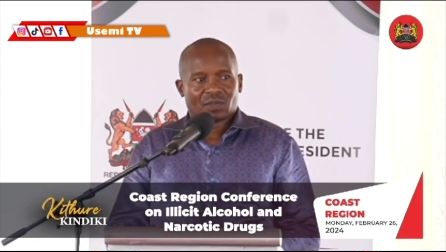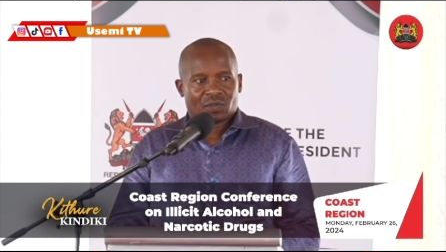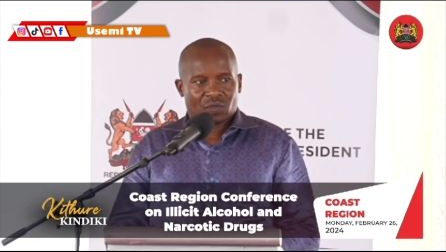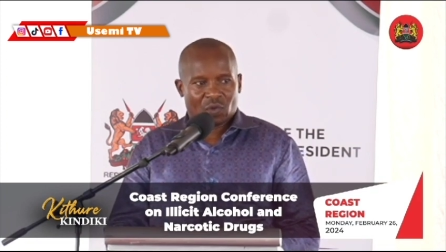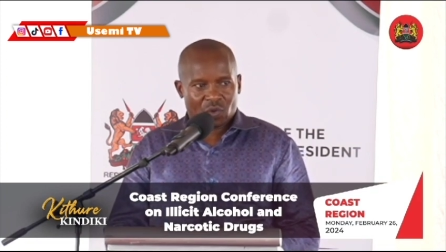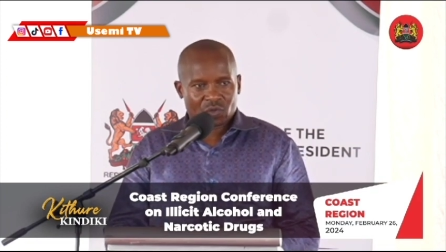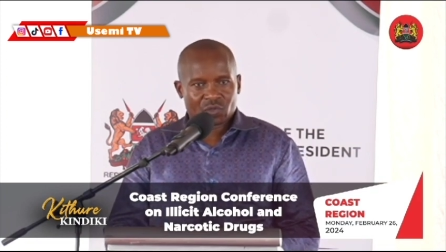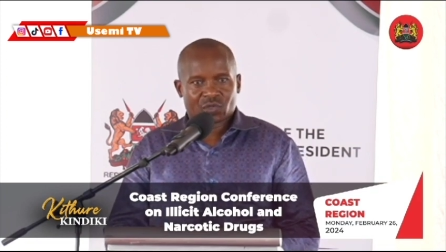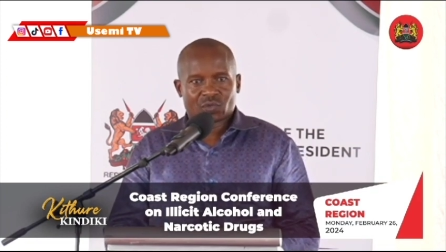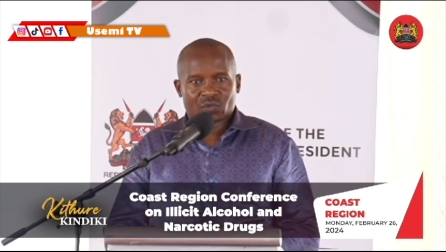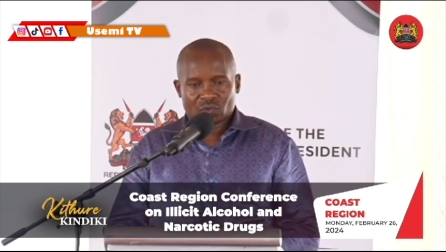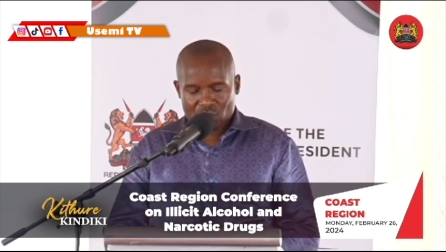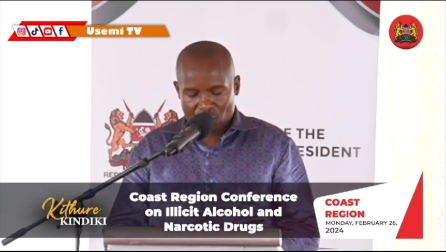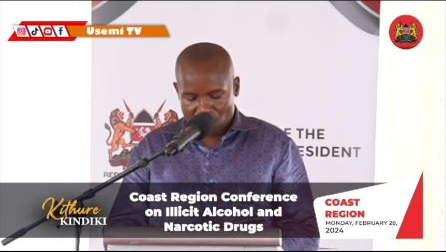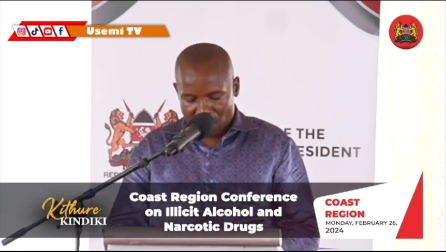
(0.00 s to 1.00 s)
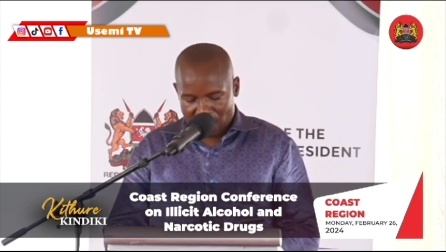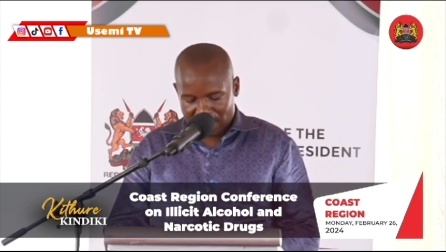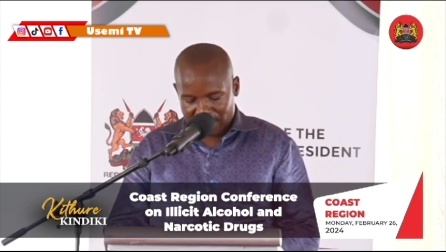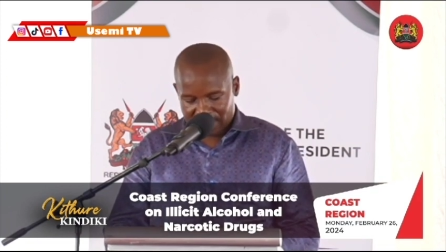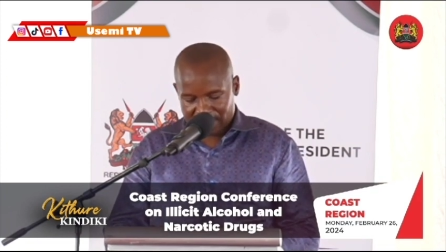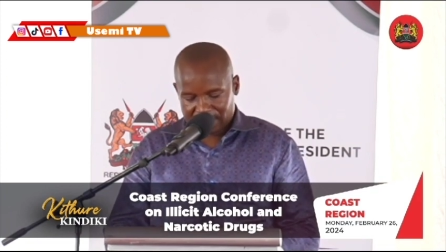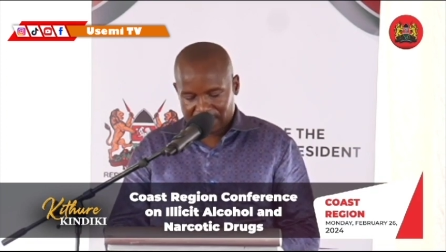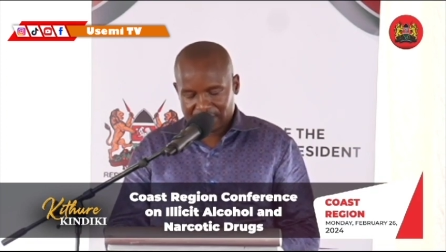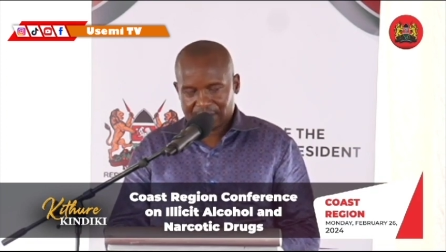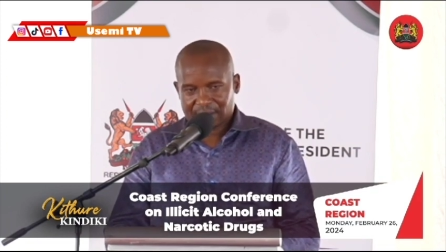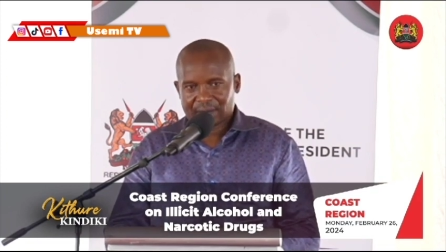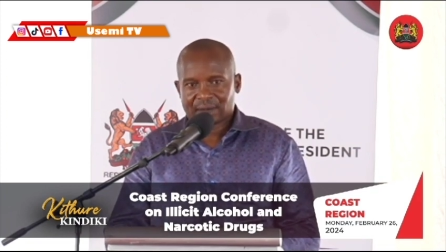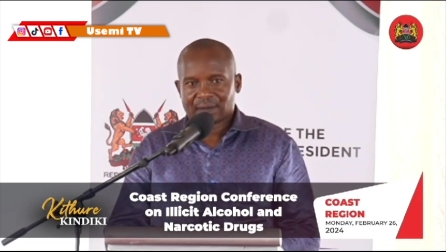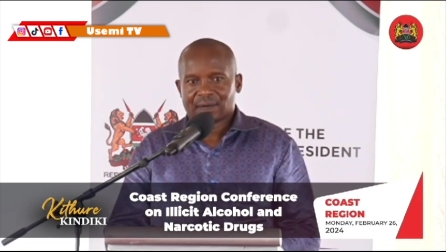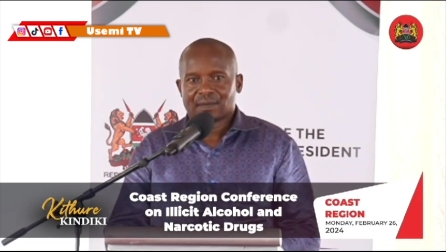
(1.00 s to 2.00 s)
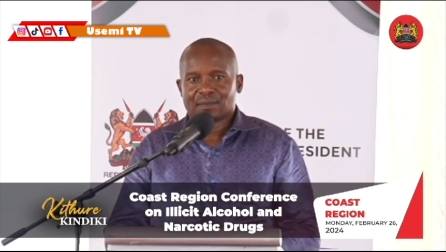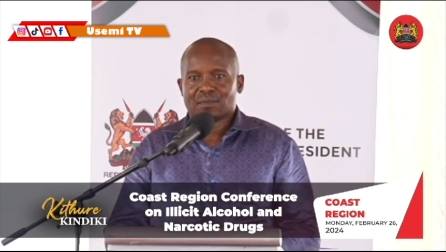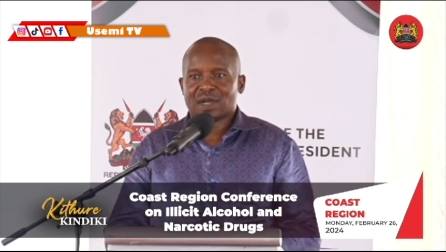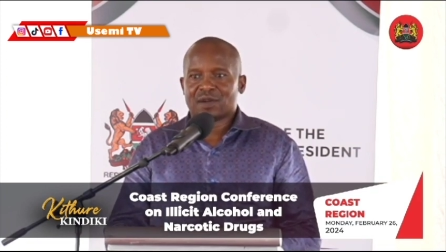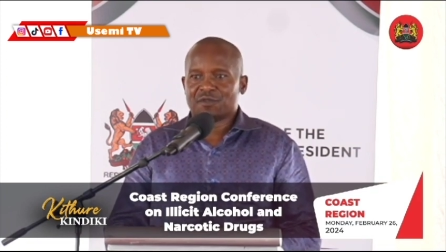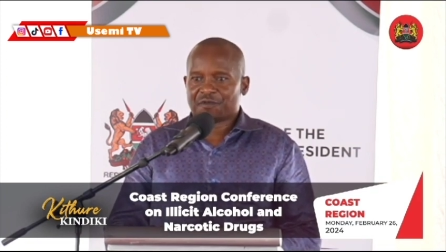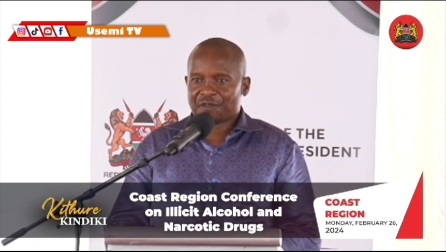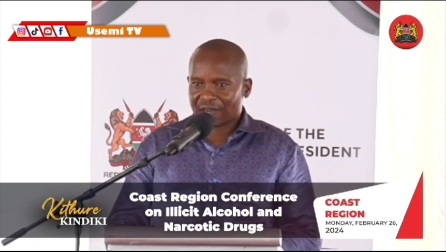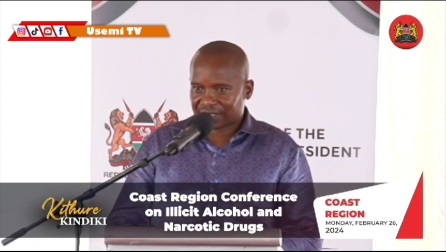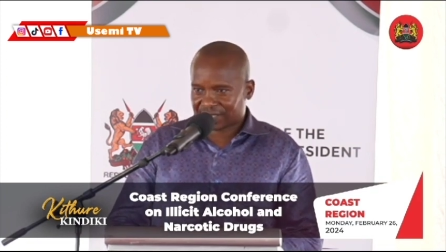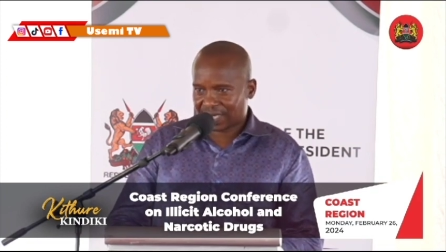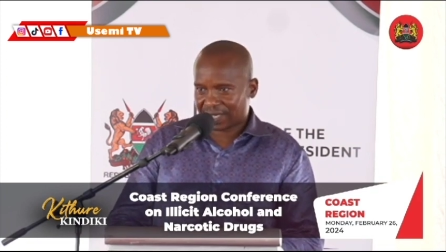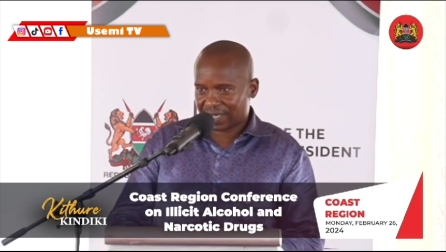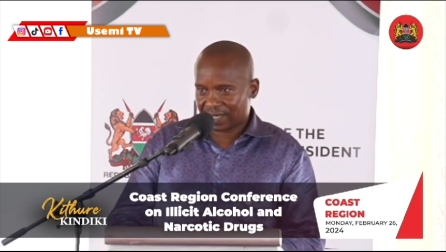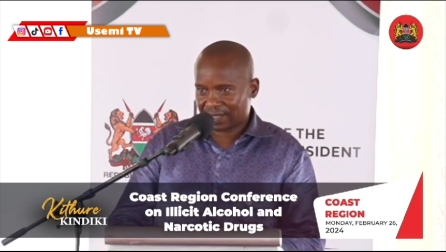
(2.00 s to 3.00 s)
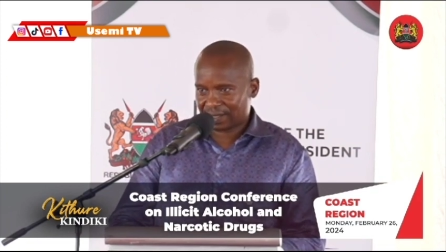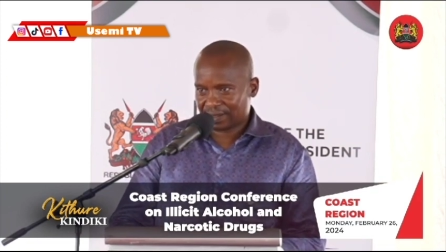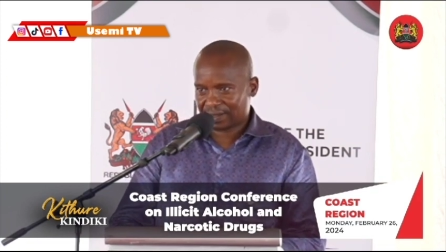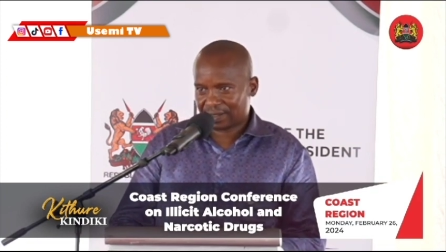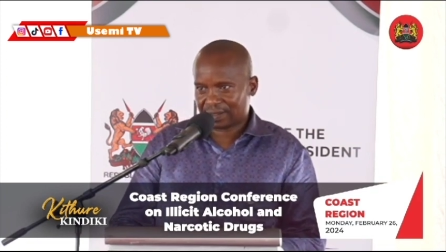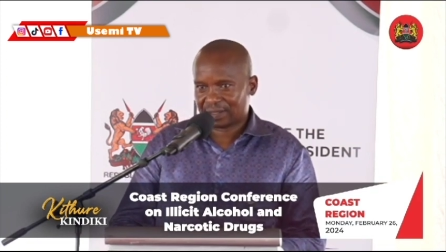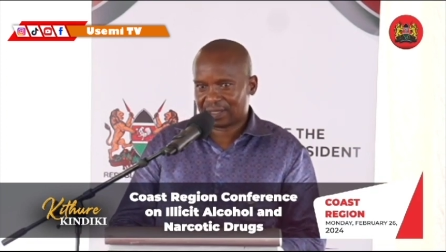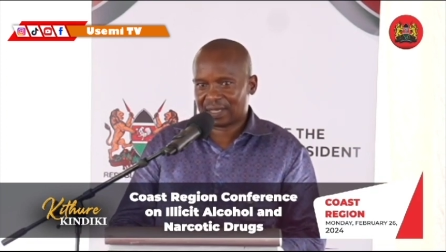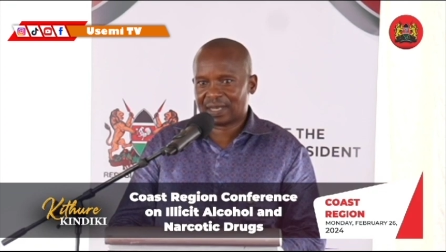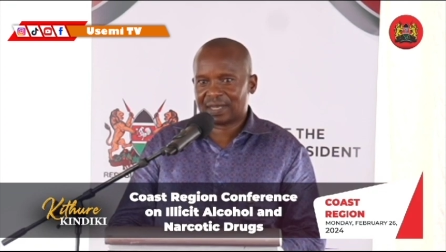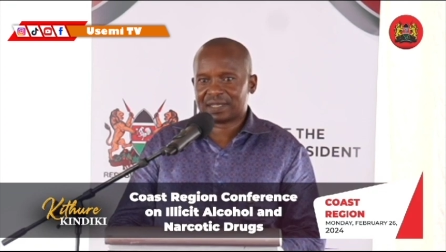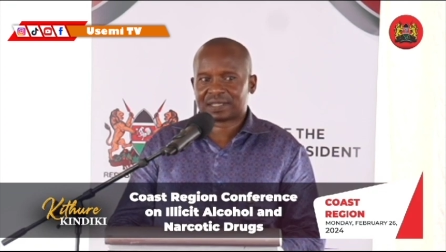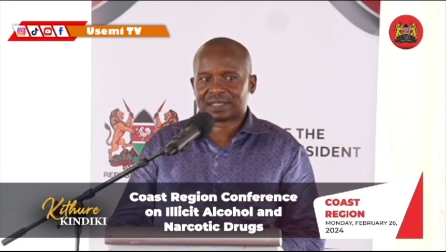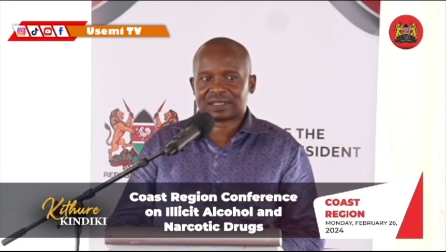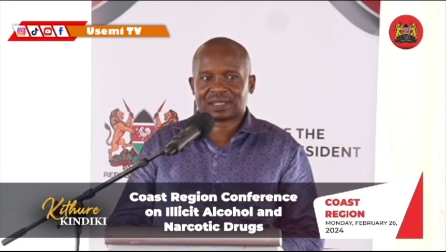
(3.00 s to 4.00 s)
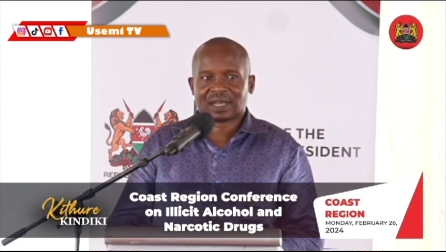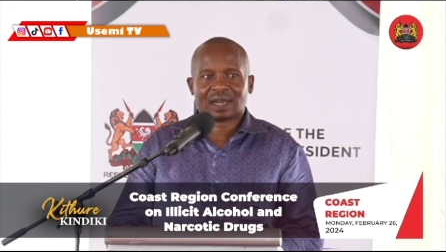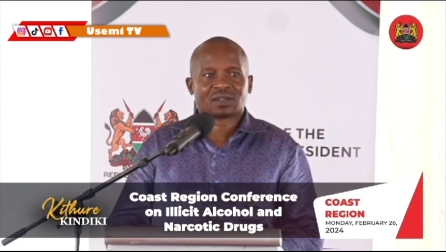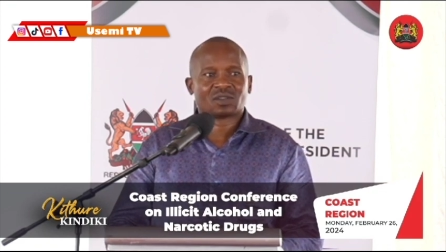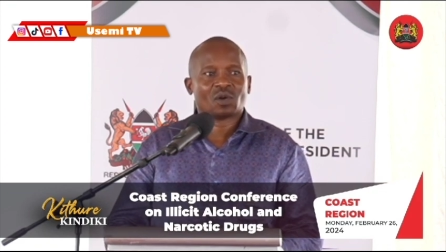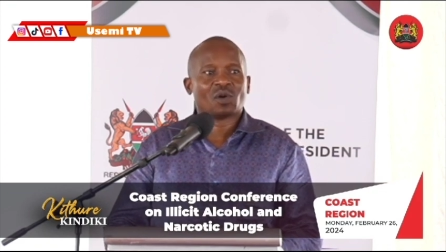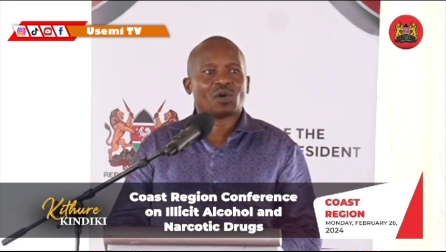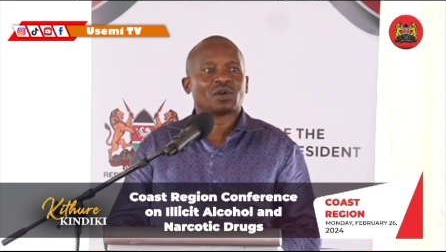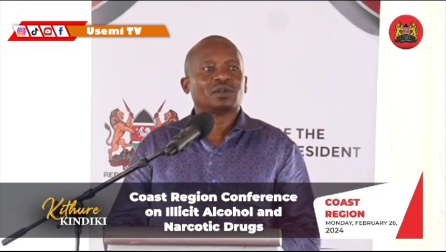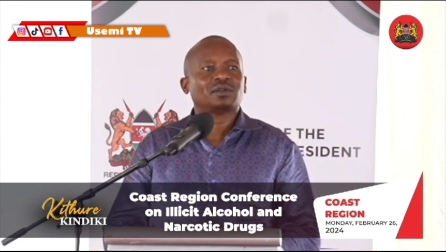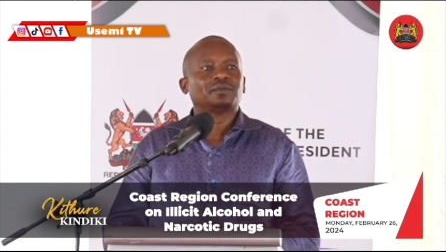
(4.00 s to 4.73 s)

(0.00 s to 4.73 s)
those who are manufacturing illicit alcohol,